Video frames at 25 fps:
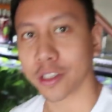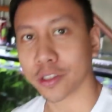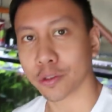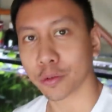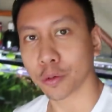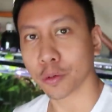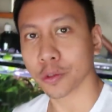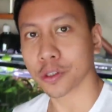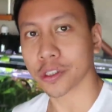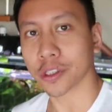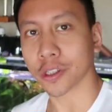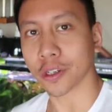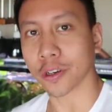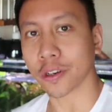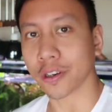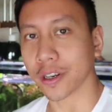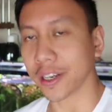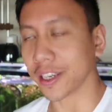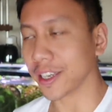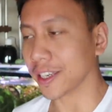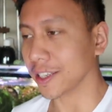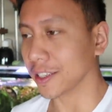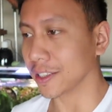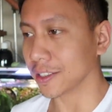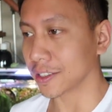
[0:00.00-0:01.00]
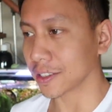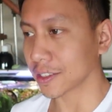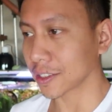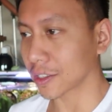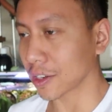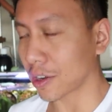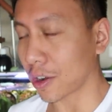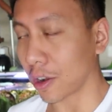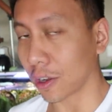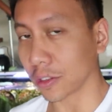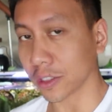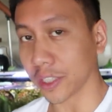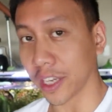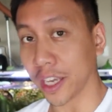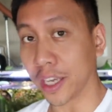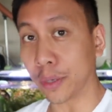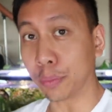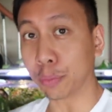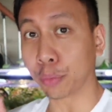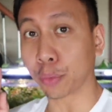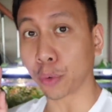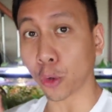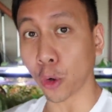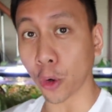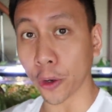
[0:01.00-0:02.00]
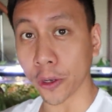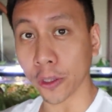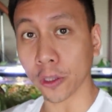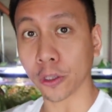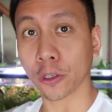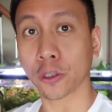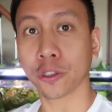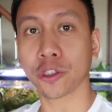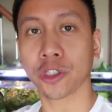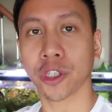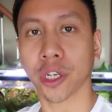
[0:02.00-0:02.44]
this rooster, is called a broiler